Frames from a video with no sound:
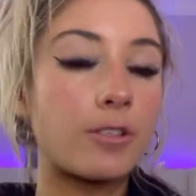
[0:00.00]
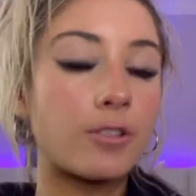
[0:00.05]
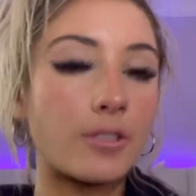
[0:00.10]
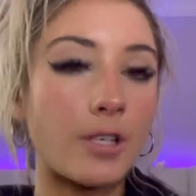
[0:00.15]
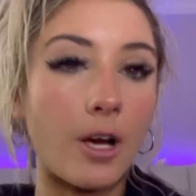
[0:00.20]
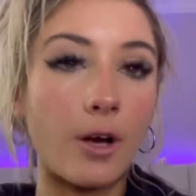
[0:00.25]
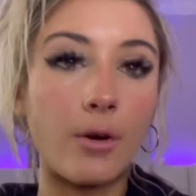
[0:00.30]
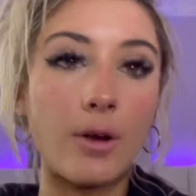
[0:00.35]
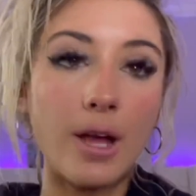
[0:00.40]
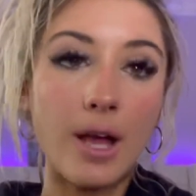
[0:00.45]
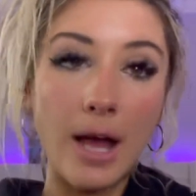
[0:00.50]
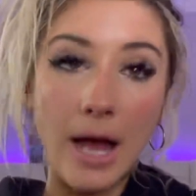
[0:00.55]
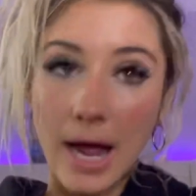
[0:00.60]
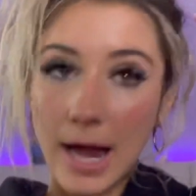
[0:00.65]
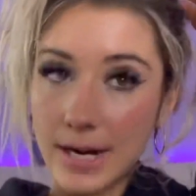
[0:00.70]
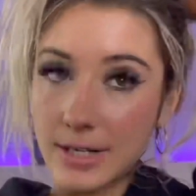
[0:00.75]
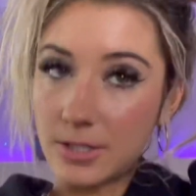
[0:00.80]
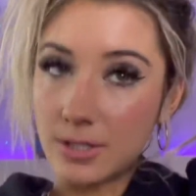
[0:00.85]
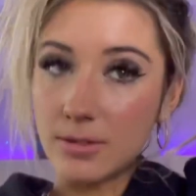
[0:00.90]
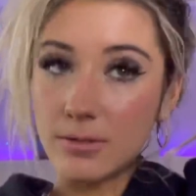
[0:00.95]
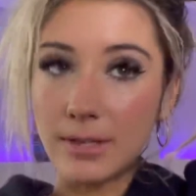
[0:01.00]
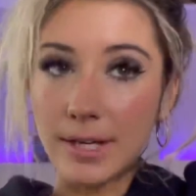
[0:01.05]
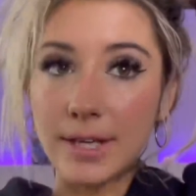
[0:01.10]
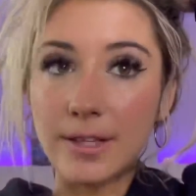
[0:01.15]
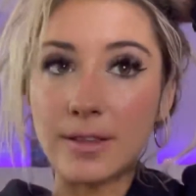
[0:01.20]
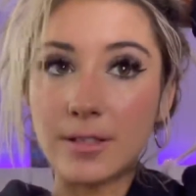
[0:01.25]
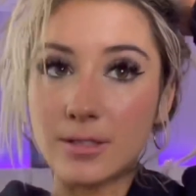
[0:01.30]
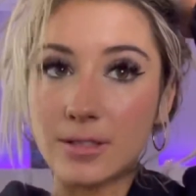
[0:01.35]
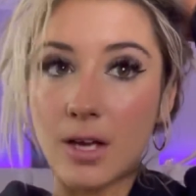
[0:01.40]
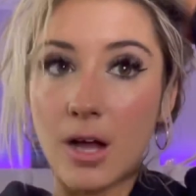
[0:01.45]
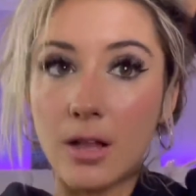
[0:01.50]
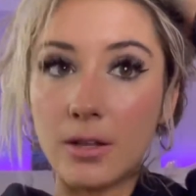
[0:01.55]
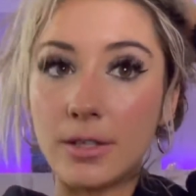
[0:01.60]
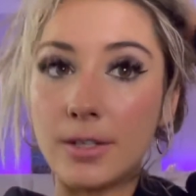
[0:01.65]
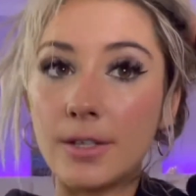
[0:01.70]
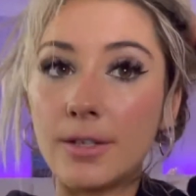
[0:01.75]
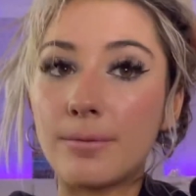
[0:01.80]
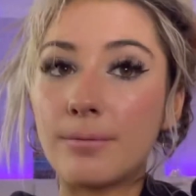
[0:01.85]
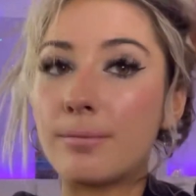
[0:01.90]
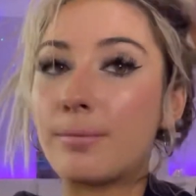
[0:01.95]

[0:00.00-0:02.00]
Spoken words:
So I do like this color.